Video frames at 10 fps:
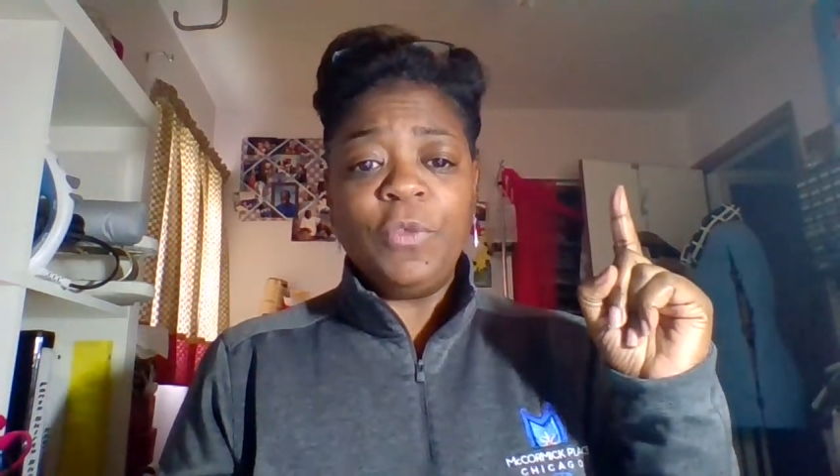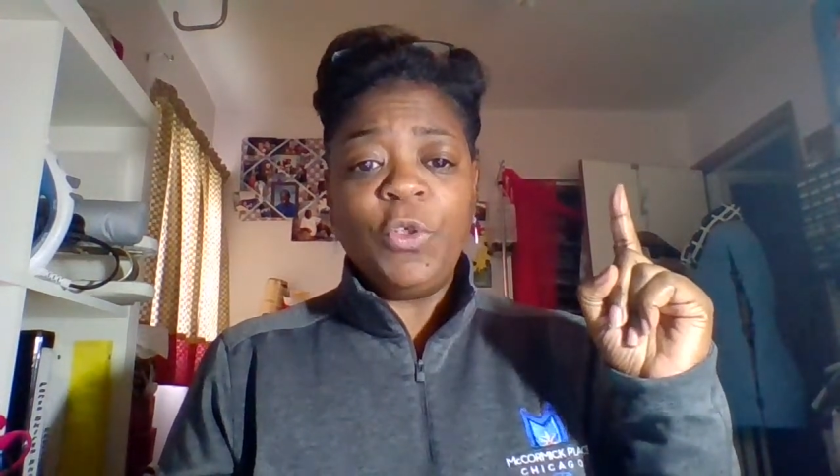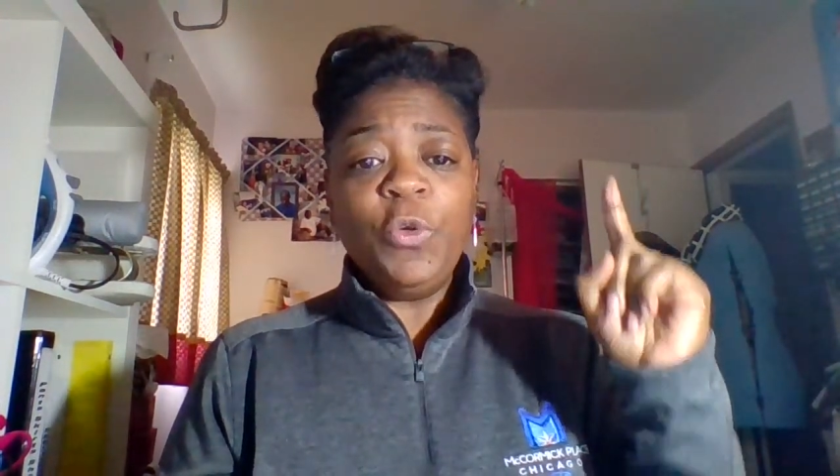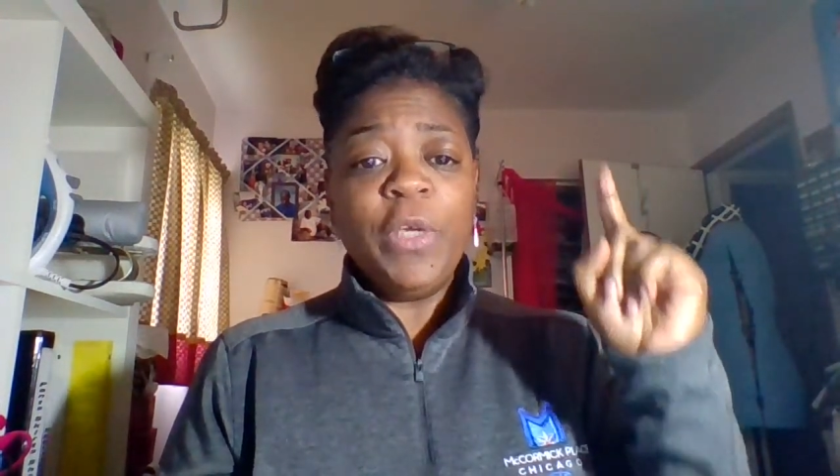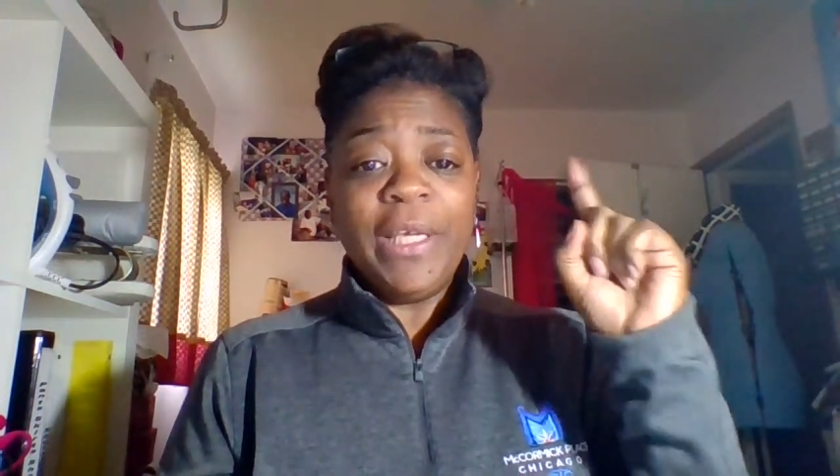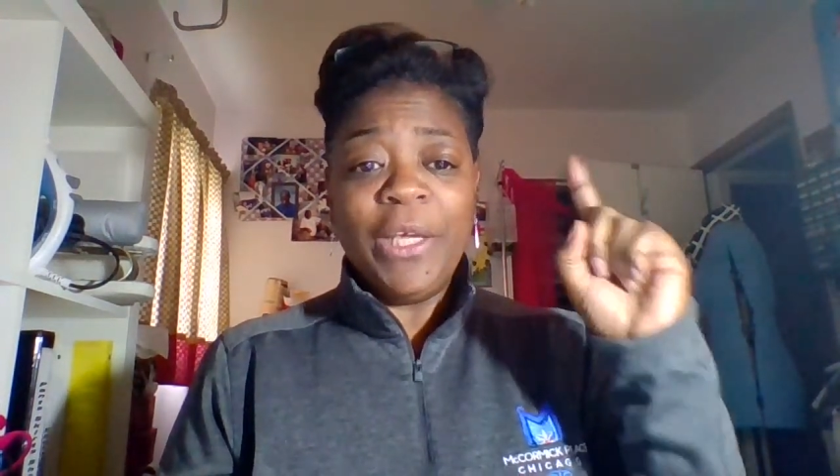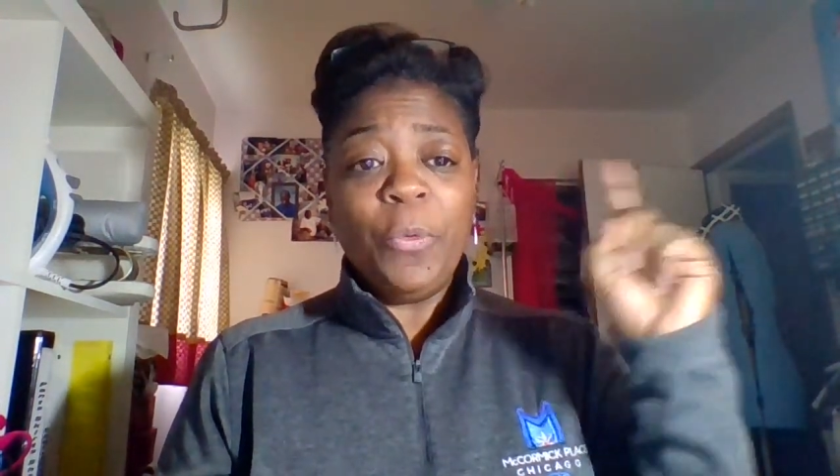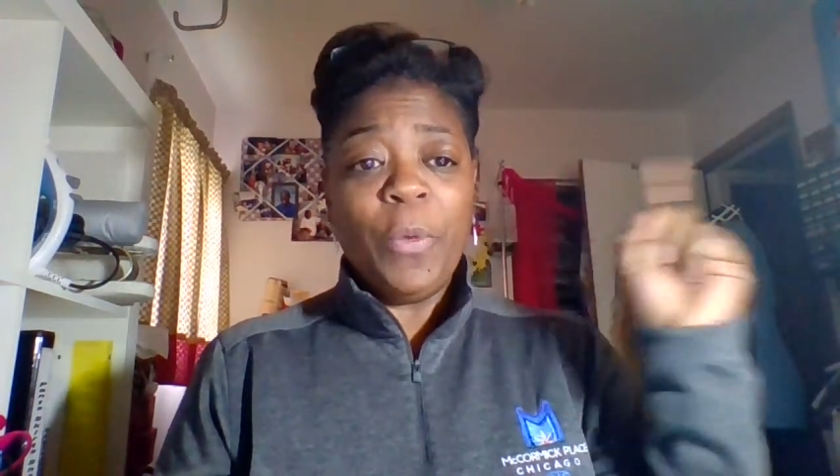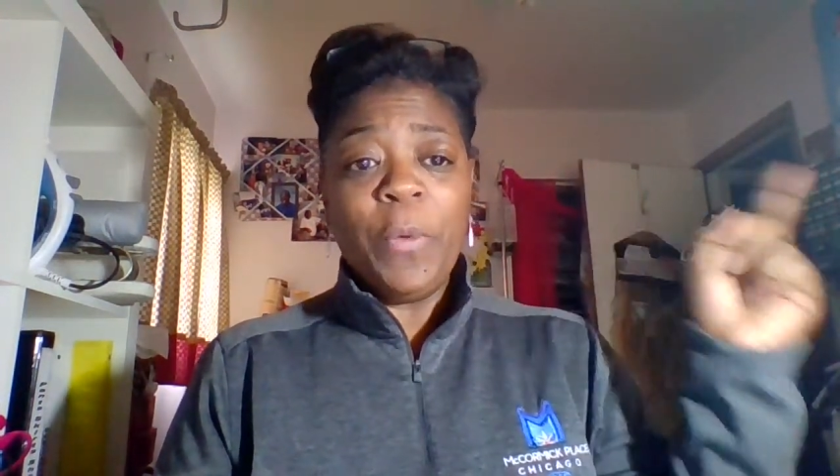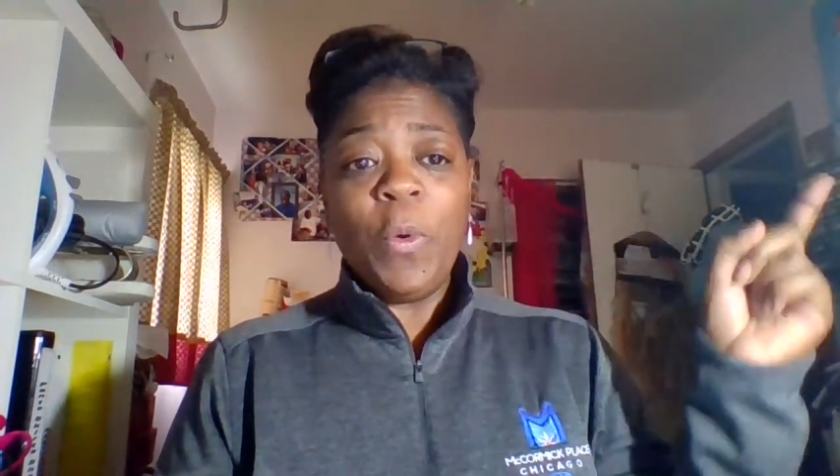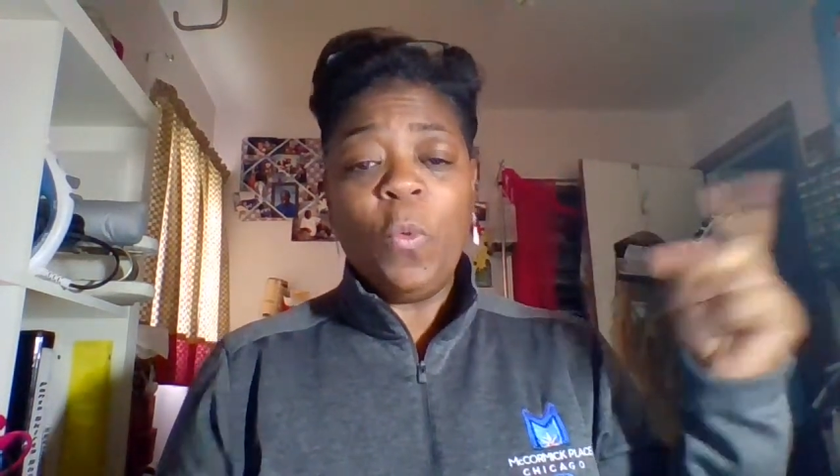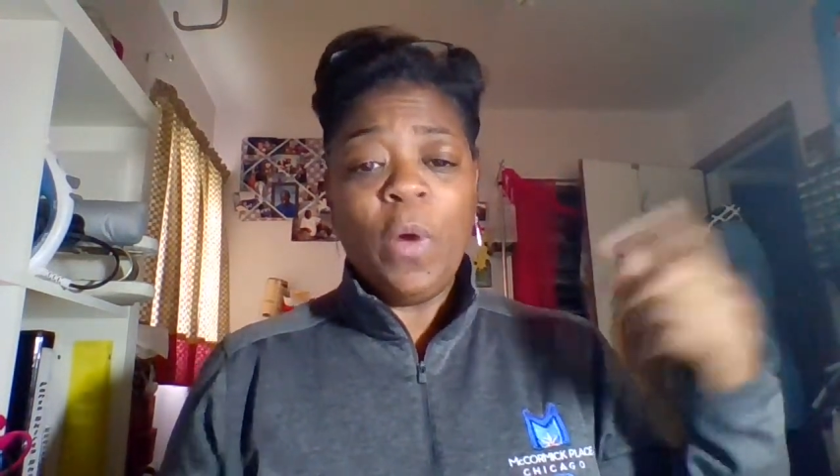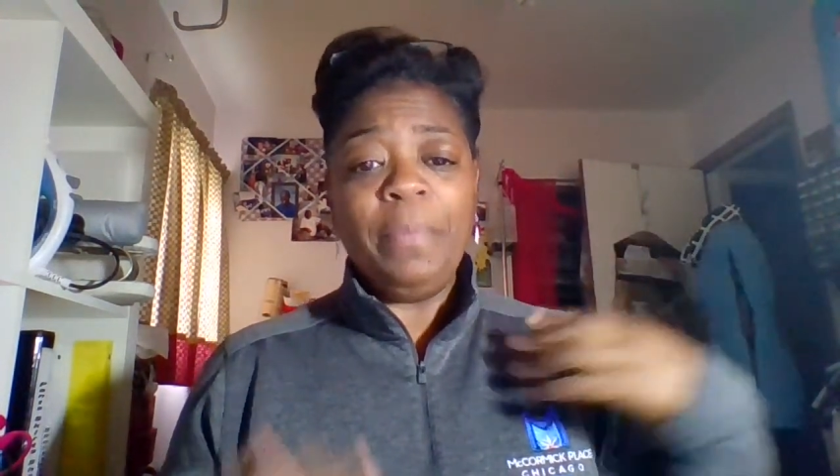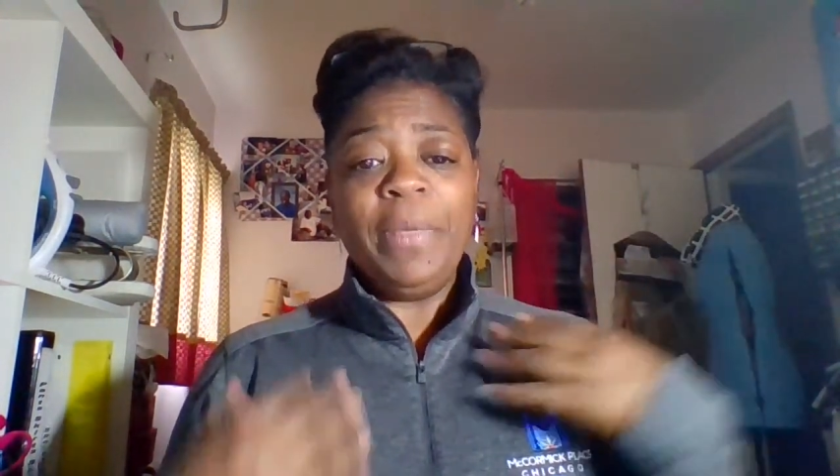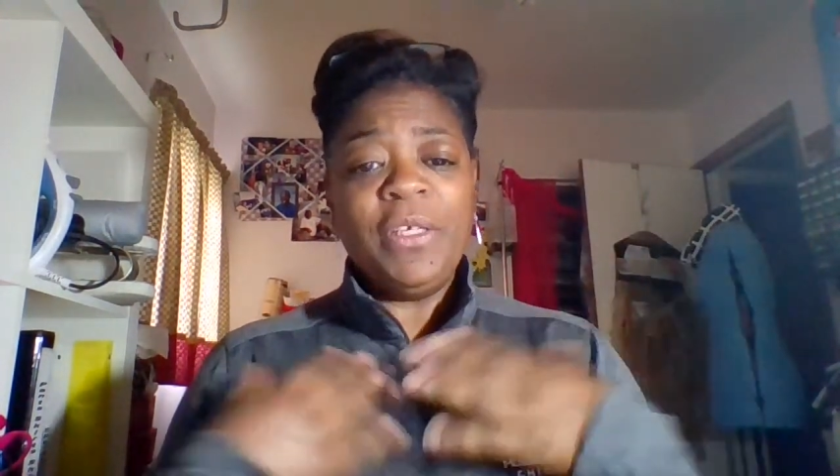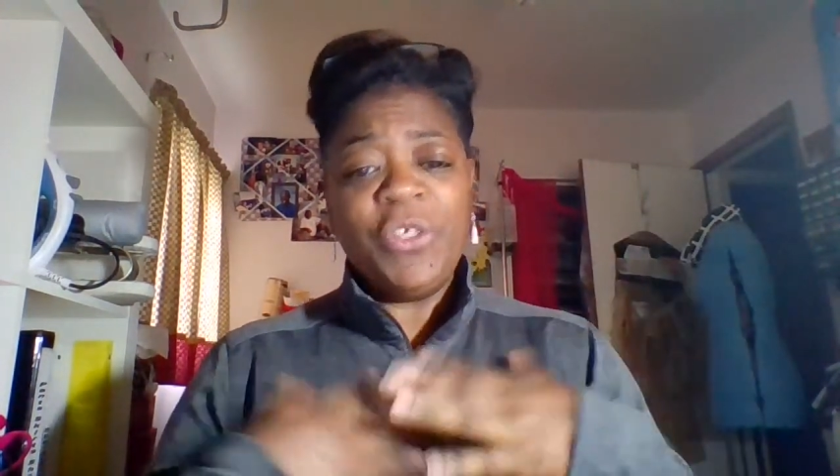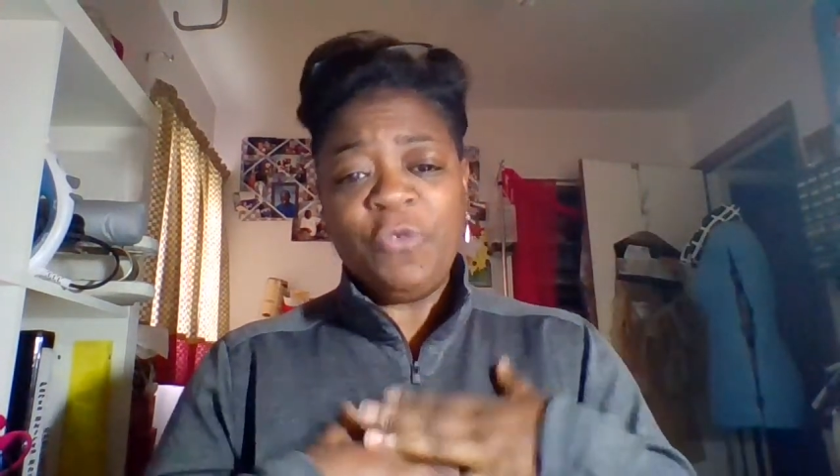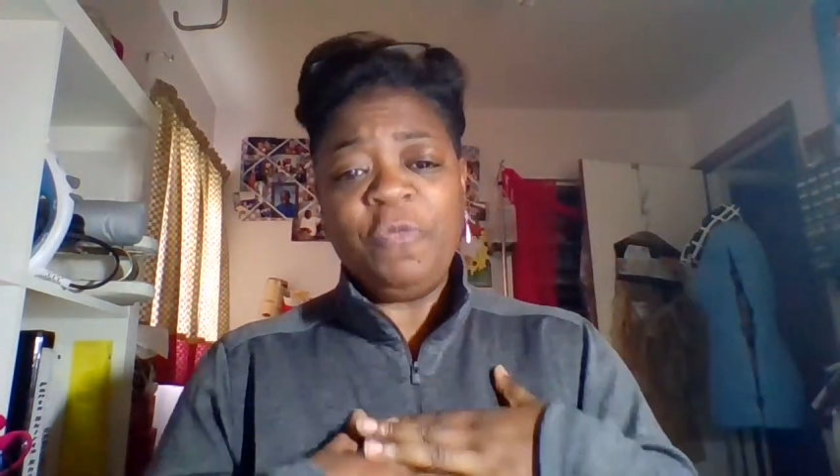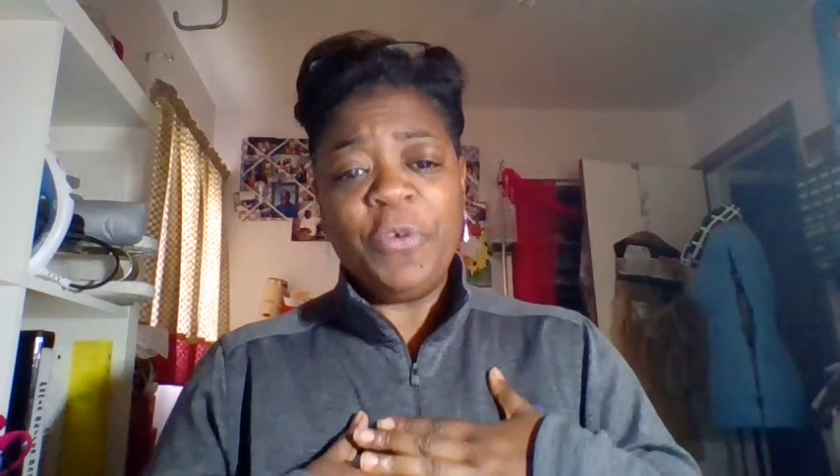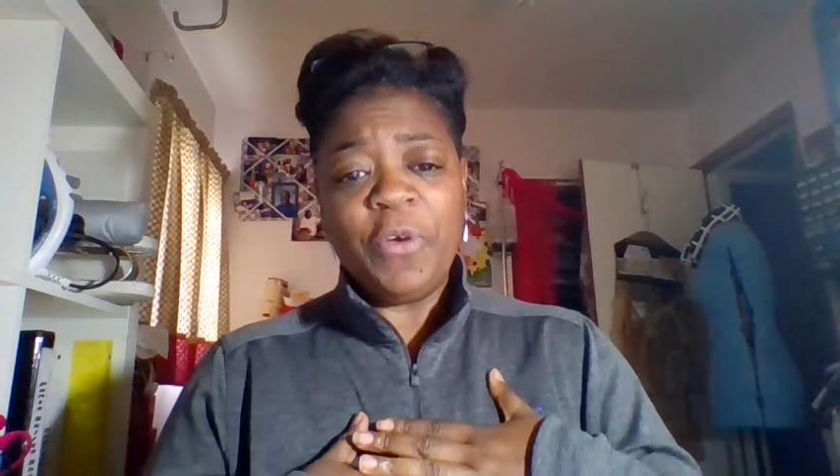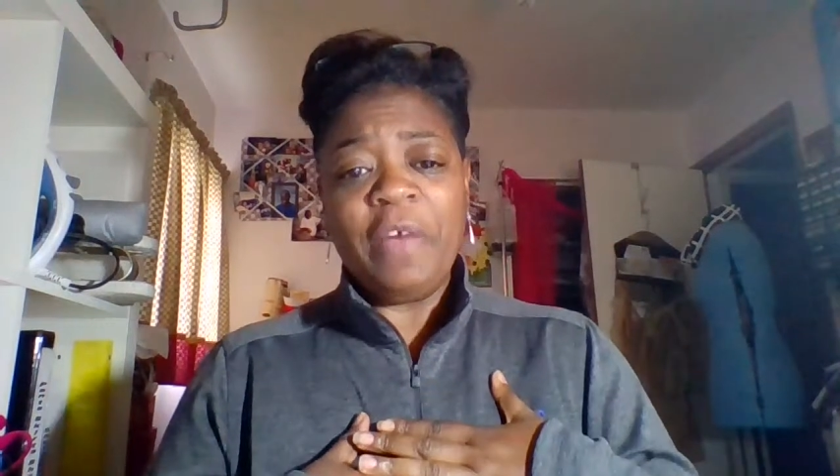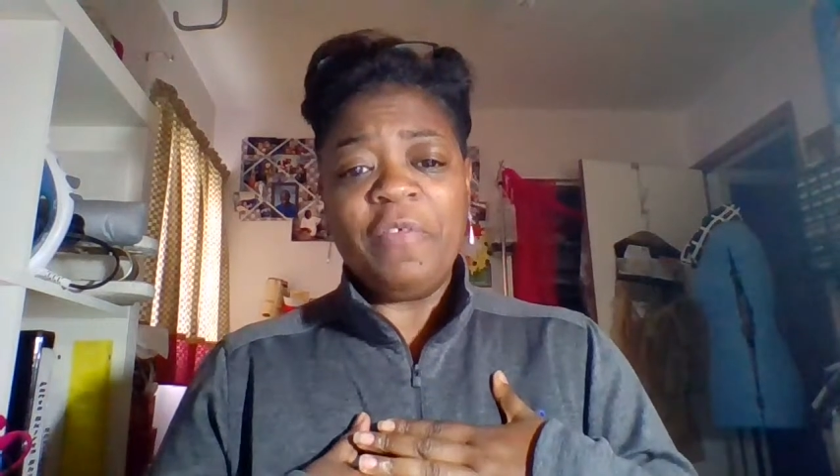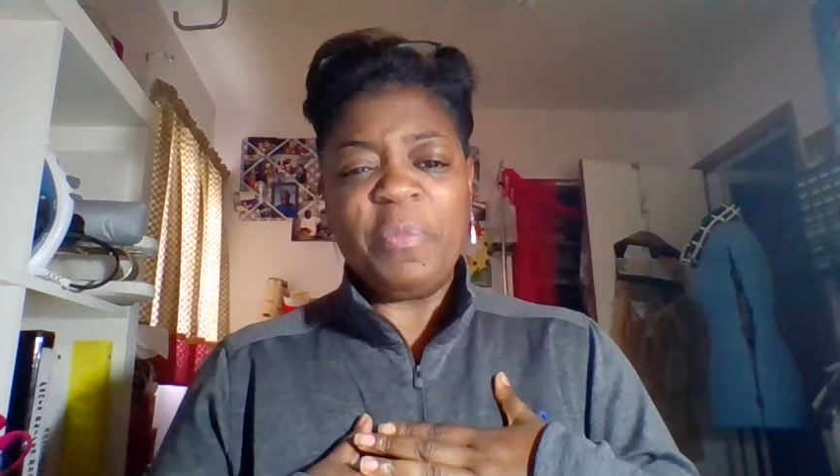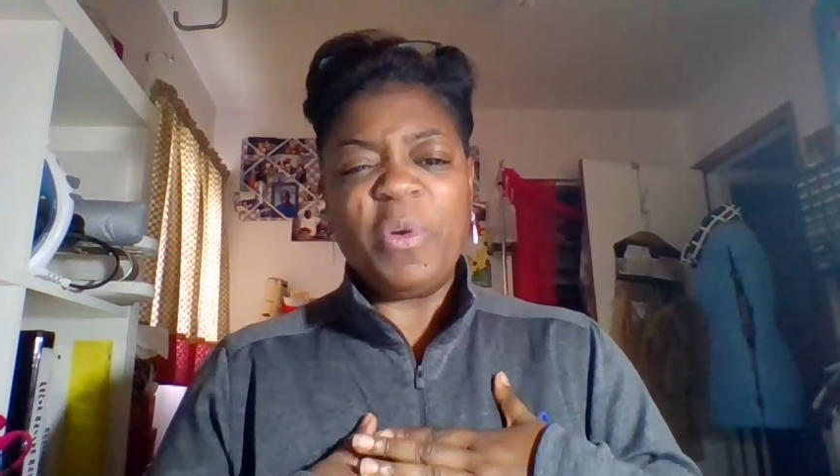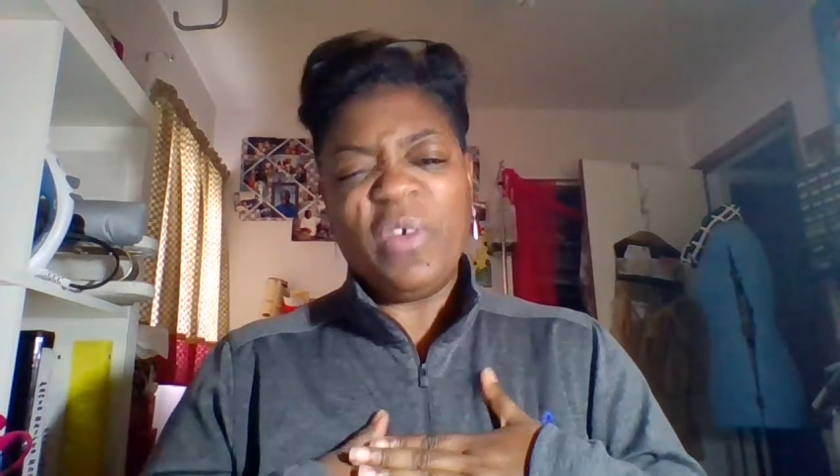You can get away with one because you'll feel comfortable.